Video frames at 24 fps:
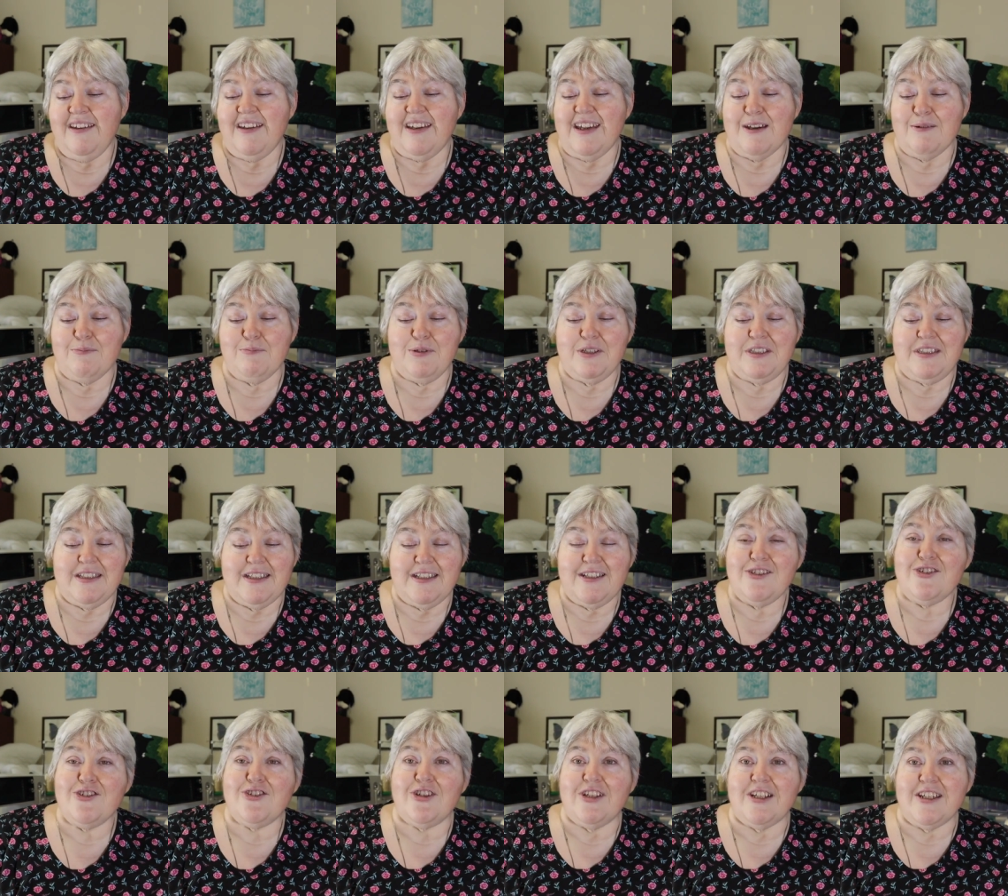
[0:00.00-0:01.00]
and
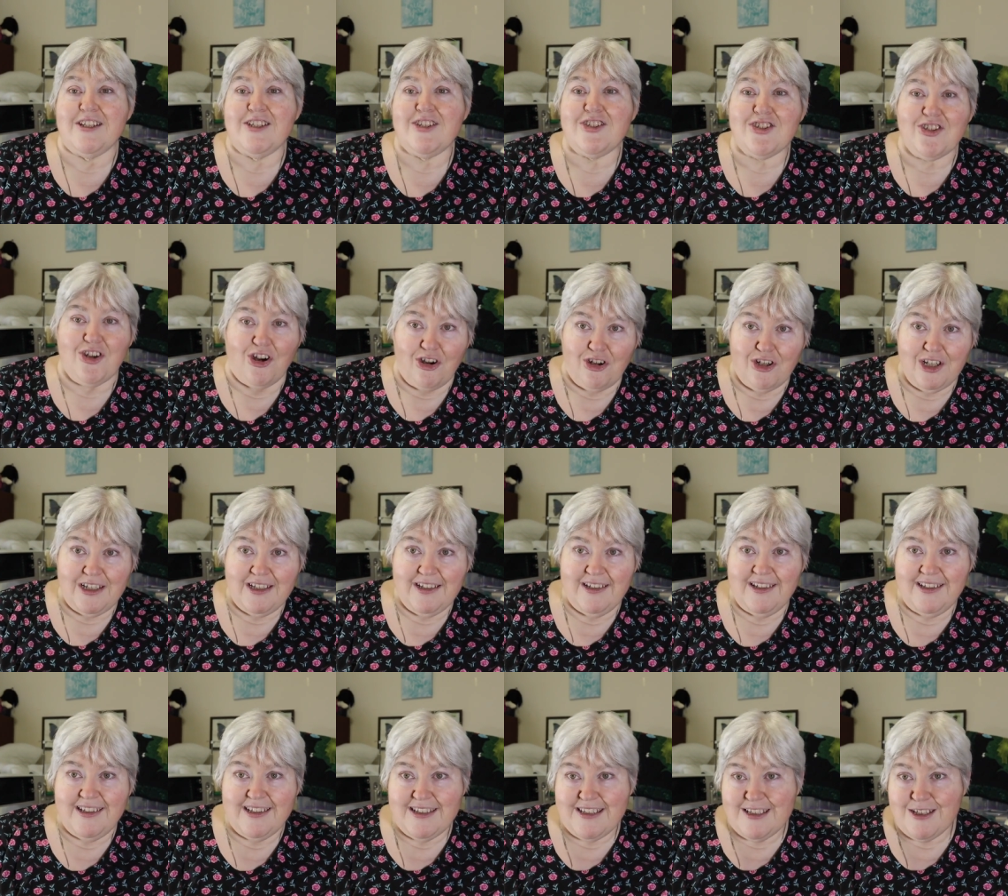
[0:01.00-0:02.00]
potentially starting
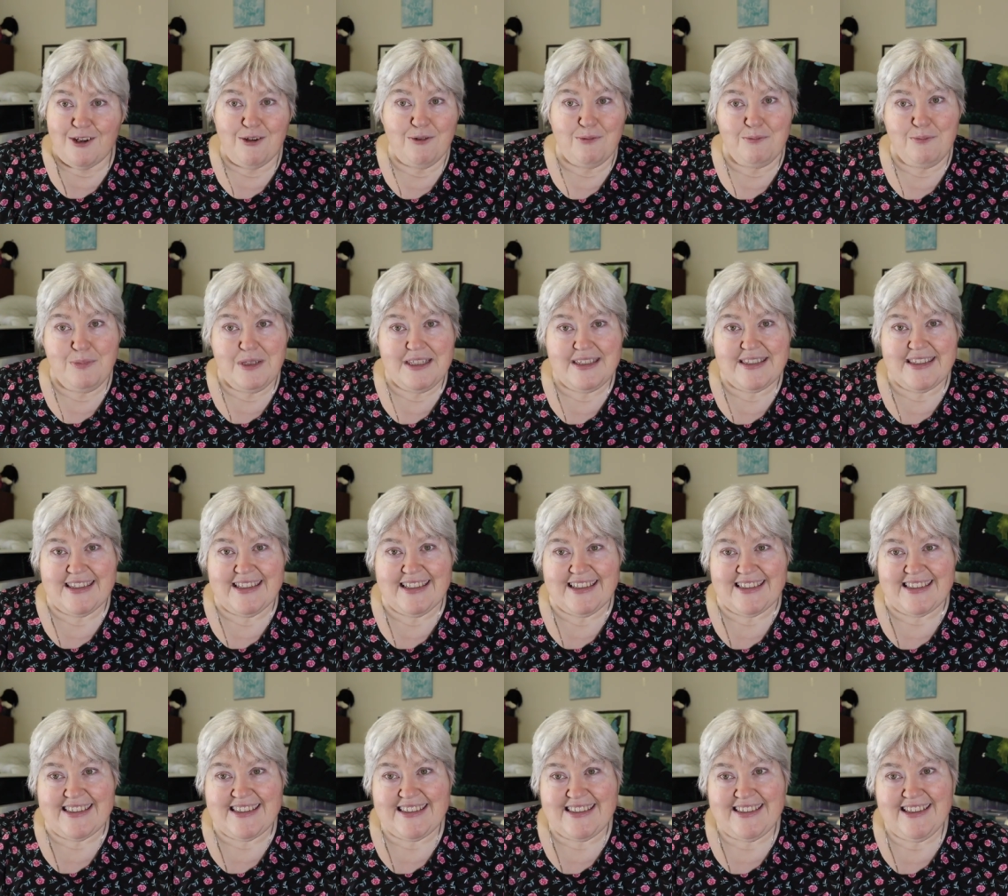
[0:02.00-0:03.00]
his own
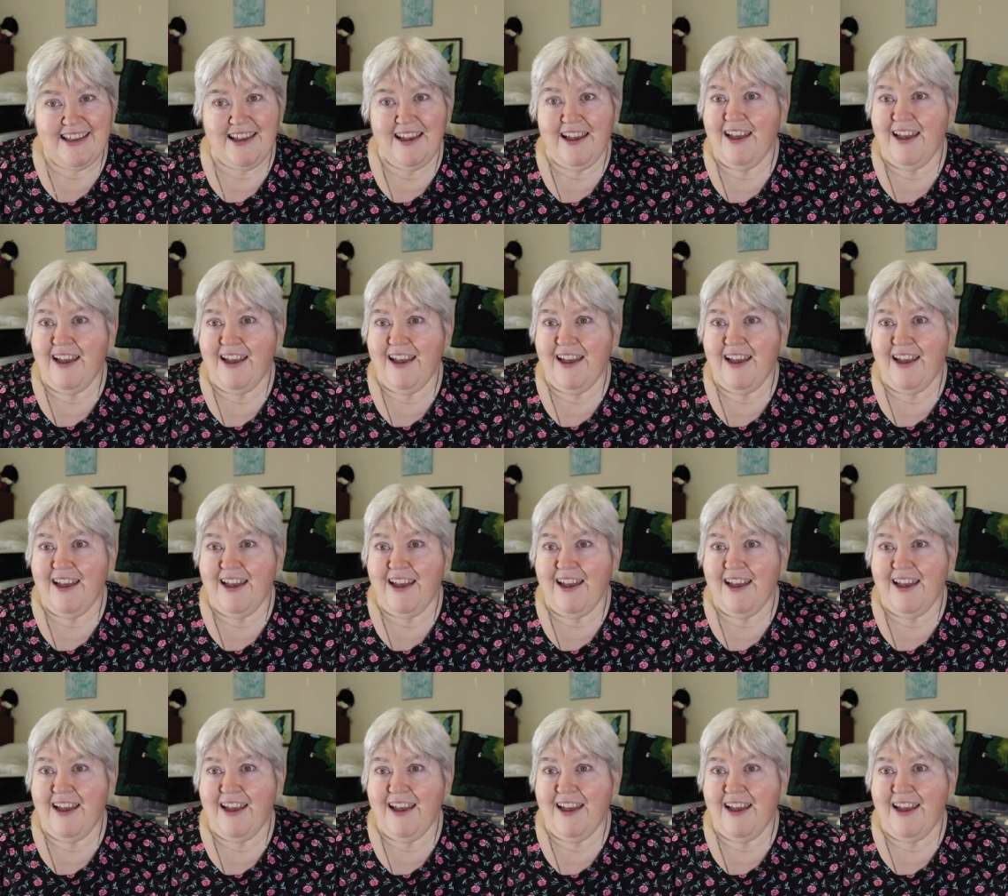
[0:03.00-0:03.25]
business.